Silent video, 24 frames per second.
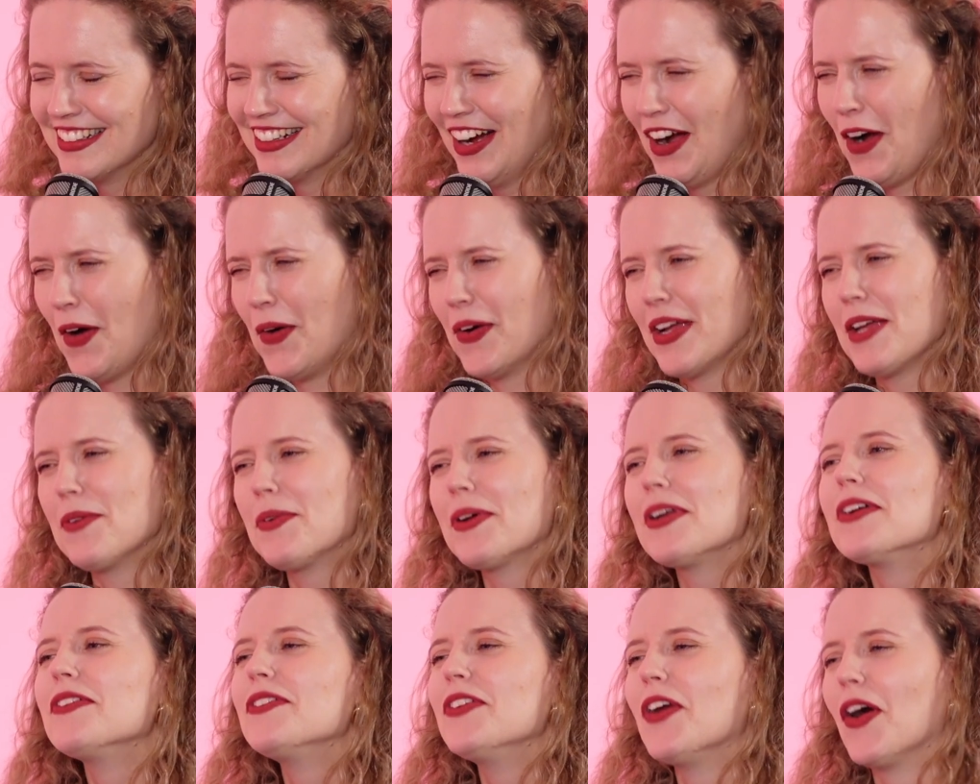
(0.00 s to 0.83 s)
Oh, he
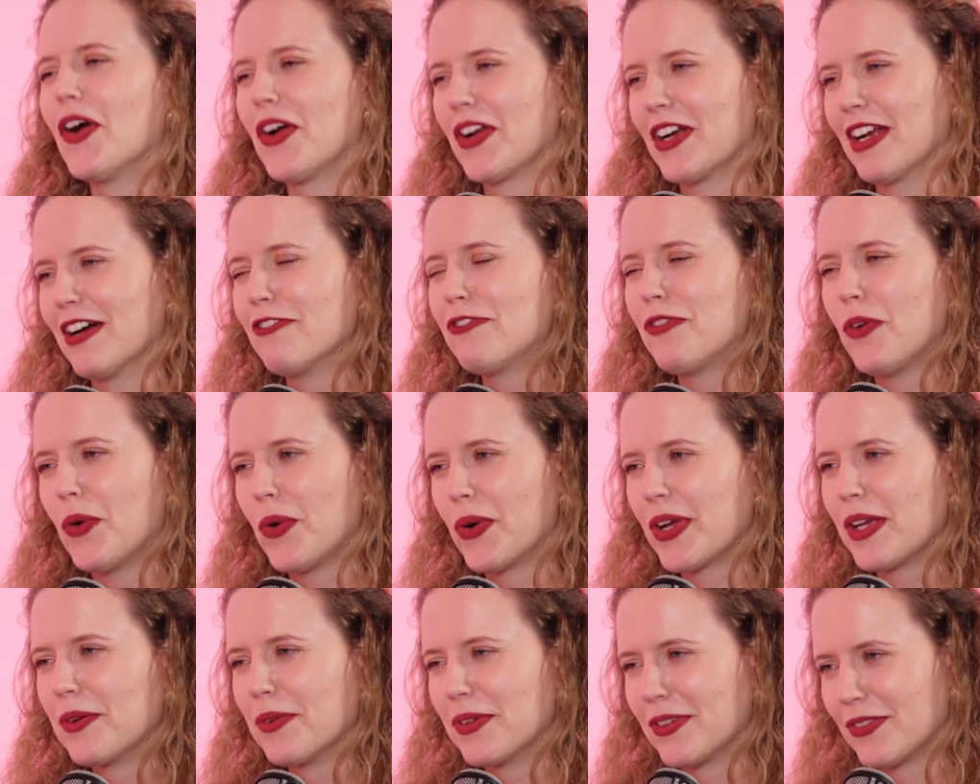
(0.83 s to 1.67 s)
would have known at
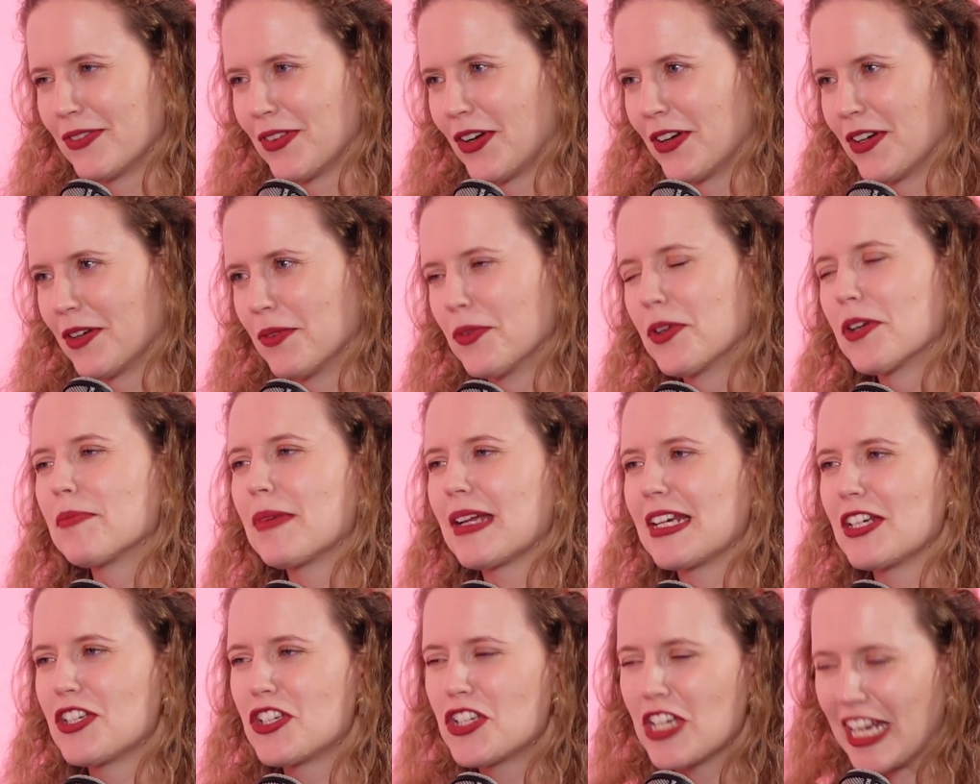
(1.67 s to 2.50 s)
4. He would have known it would have
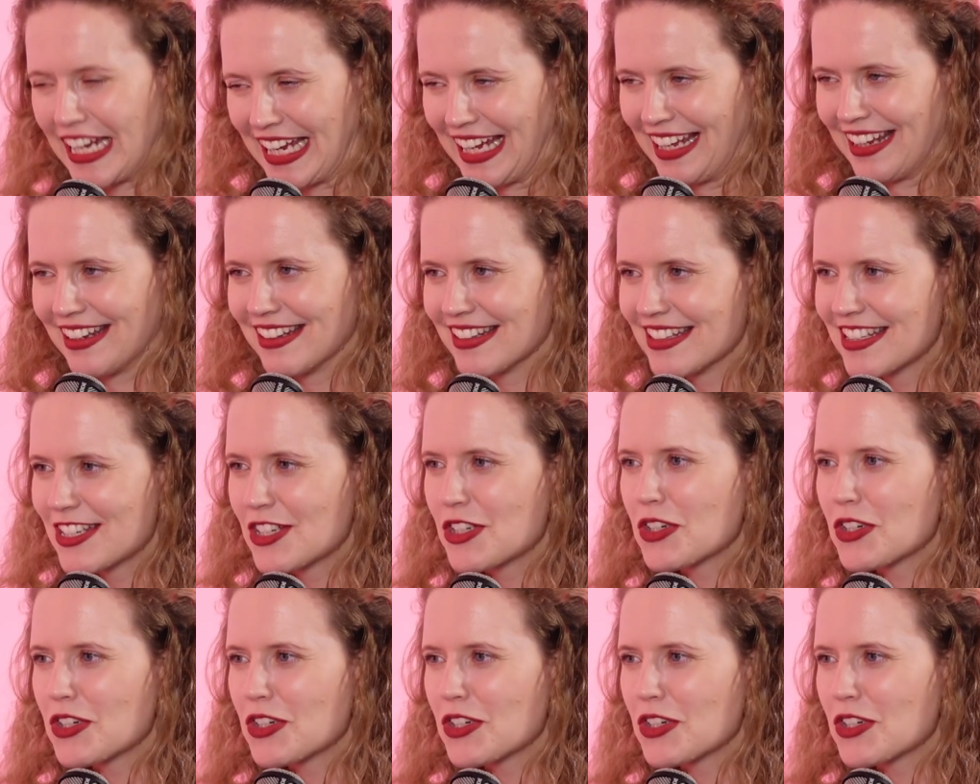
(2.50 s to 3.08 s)
been chickens,